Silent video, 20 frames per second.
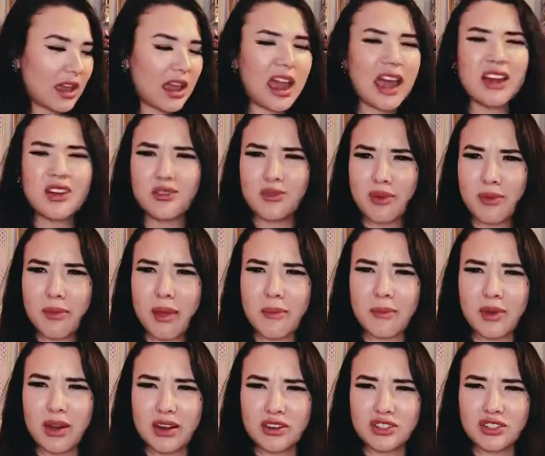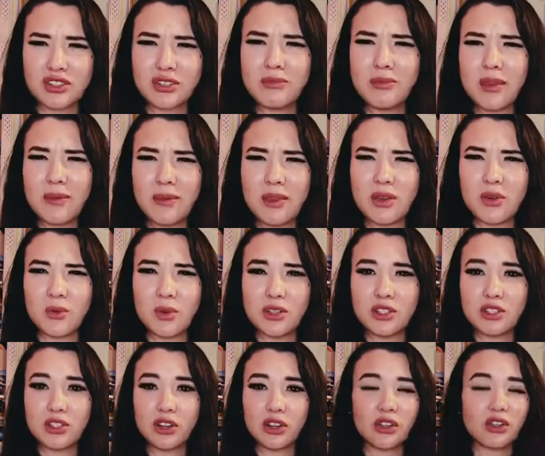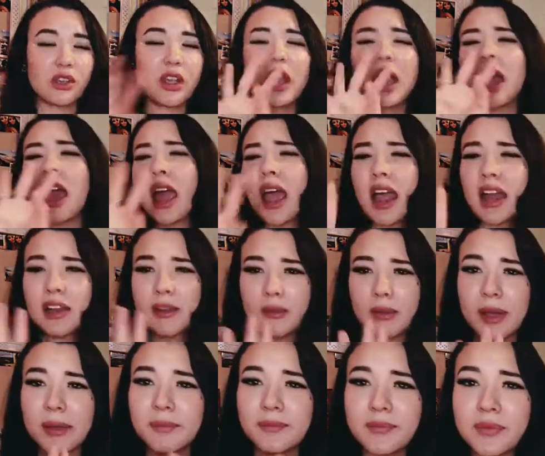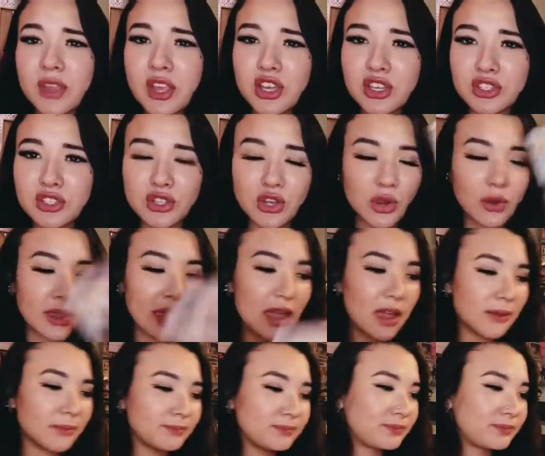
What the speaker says: I don't remember actually. Maybe it was $33. Anyway, so yeah.